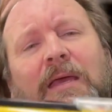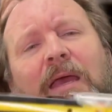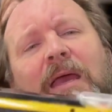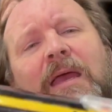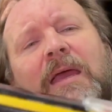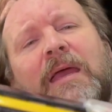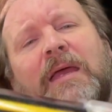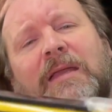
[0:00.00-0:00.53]

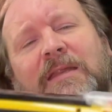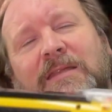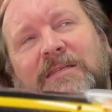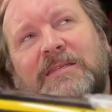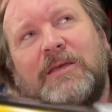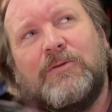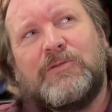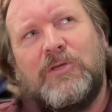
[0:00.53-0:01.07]
And the
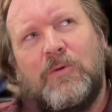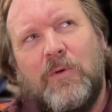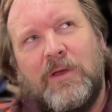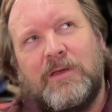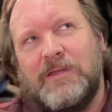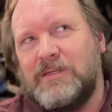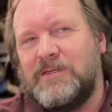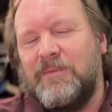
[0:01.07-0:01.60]
CO2
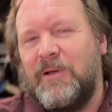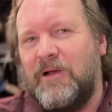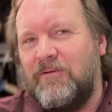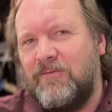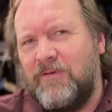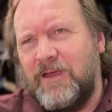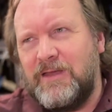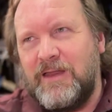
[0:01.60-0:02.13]
one is
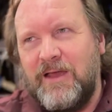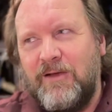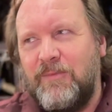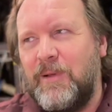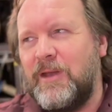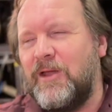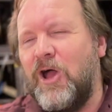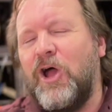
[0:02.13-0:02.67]
about, right now,
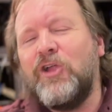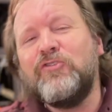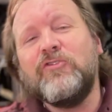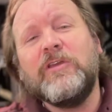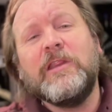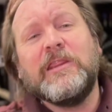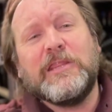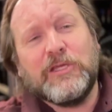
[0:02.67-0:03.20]
about
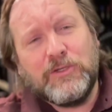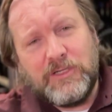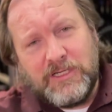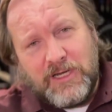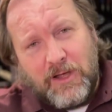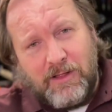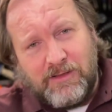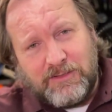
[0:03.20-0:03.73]

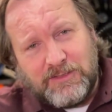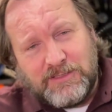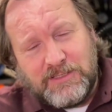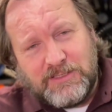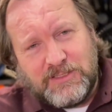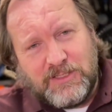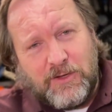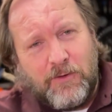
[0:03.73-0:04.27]
$130.
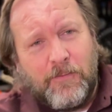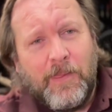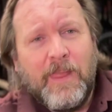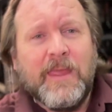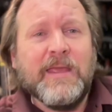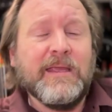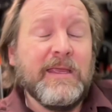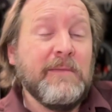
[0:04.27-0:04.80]
So
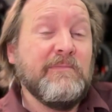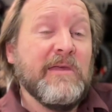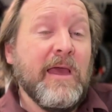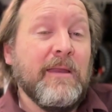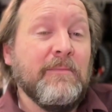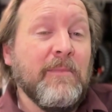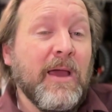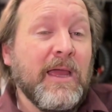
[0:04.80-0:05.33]
keep
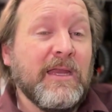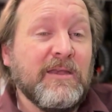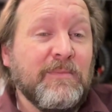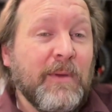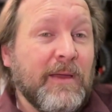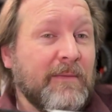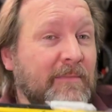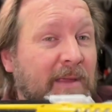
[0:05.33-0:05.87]
that in mind.
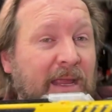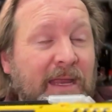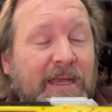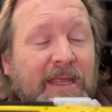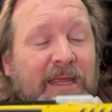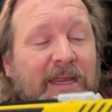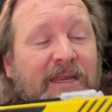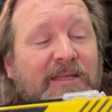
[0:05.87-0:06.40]
But
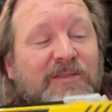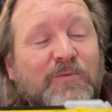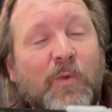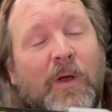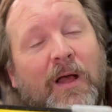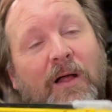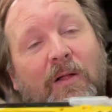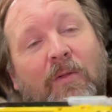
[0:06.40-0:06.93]
man, it is
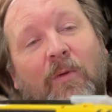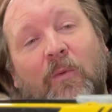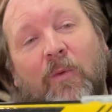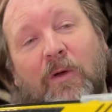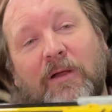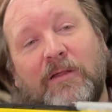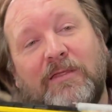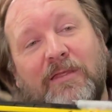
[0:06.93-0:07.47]
well
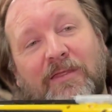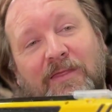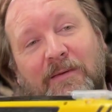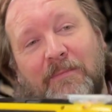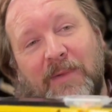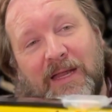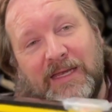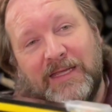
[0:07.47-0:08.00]
worth the
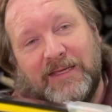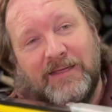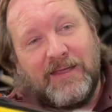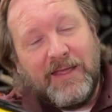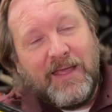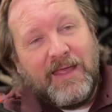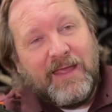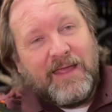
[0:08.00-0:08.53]
money.
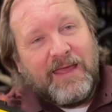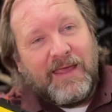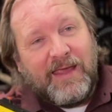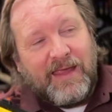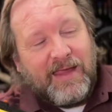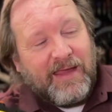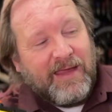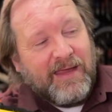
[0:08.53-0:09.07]

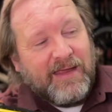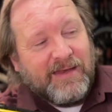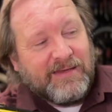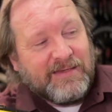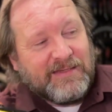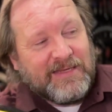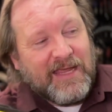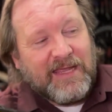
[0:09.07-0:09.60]

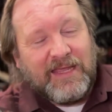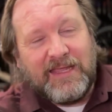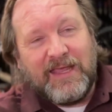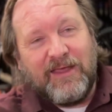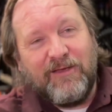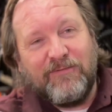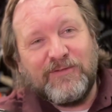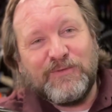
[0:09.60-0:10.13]
And taking
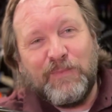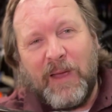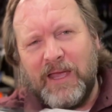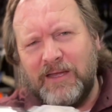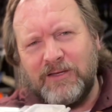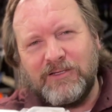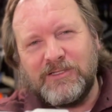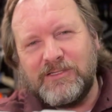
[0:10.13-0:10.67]
care of
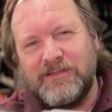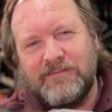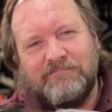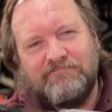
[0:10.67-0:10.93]
spiders,